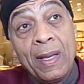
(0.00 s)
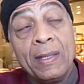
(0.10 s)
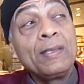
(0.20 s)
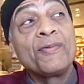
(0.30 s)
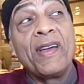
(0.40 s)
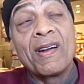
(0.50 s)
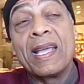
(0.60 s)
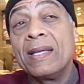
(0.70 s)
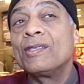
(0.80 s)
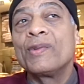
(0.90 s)
It's very
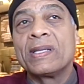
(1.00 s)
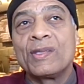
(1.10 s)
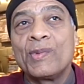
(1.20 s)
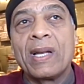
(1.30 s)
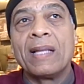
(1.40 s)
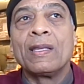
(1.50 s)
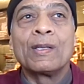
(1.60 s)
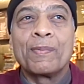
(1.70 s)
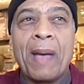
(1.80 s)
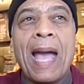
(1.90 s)
interesting when I
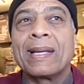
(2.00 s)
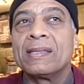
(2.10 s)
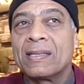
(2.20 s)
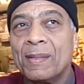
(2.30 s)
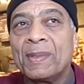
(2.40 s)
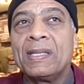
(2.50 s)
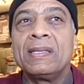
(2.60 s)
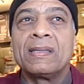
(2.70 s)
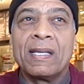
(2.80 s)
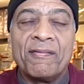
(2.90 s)
look back at some of
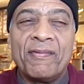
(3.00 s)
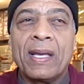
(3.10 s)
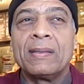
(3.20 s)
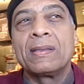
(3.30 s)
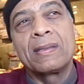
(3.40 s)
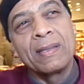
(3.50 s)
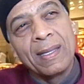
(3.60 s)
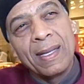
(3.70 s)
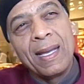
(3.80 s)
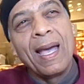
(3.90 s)
these events,
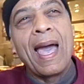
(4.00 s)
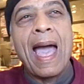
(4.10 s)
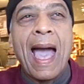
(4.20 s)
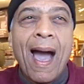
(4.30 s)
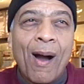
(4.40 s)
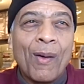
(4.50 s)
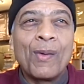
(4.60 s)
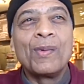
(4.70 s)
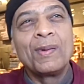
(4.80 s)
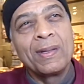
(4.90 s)
how
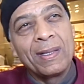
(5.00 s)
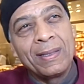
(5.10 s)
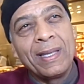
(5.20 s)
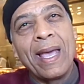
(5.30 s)
they